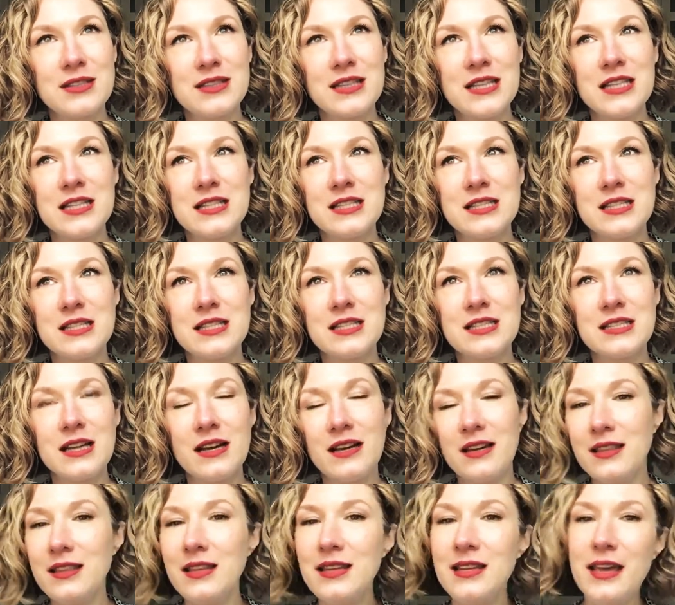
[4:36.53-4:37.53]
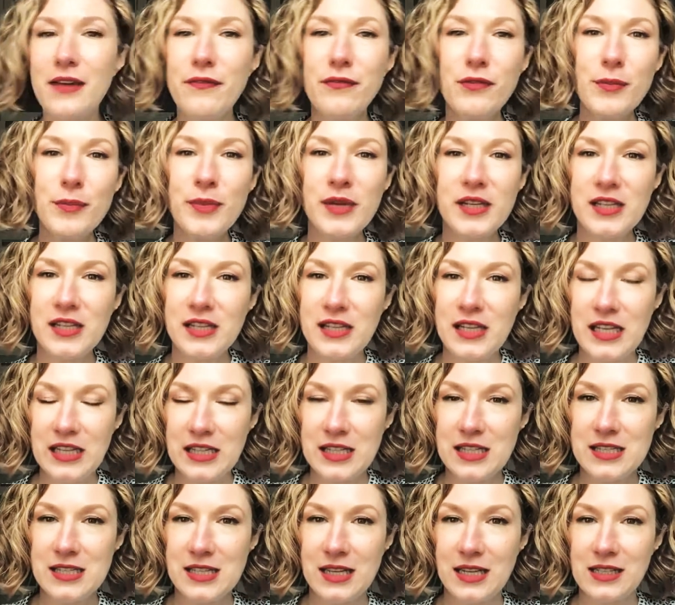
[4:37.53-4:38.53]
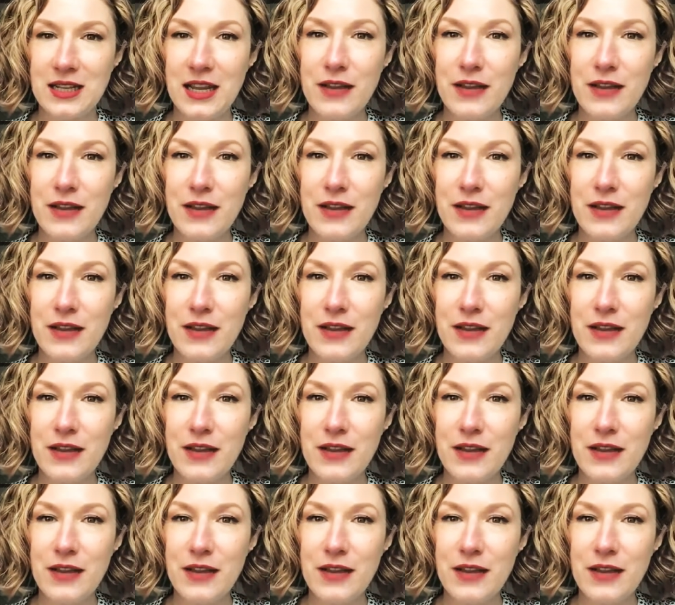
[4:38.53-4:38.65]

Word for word: this is I think everybody needs that.